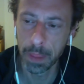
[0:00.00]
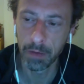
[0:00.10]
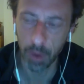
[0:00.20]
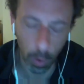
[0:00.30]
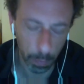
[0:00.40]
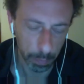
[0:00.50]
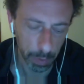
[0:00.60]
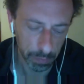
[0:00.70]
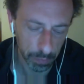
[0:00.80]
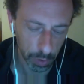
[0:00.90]

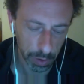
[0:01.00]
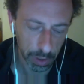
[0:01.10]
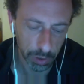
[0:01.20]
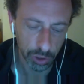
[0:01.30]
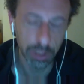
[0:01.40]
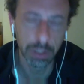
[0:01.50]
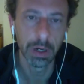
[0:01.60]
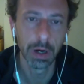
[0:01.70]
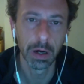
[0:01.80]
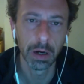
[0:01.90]
development for the
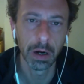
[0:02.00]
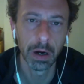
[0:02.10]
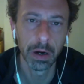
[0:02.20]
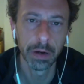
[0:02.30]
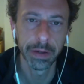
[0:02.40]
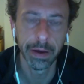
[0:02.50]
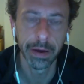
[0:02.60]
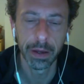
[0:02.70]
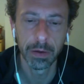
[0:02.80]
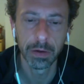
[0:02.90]

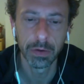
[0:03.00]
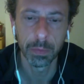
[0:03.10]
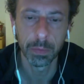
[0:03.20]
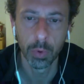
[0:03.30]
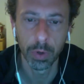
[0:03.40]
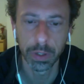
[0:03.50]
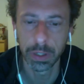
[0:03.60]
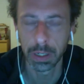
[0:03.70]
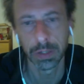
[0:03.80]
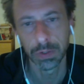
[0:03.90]
GRI
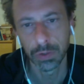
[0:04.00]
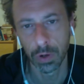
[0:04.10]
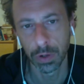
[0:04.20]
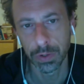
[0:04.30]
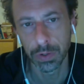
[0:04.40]
reporting and so on.